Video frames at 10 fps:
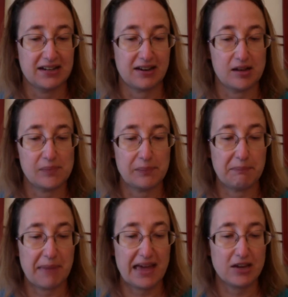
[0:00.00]

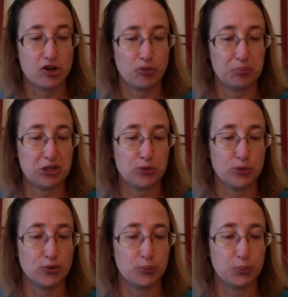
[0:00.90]
mango,
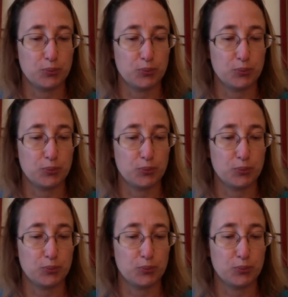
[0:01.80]
beetroot,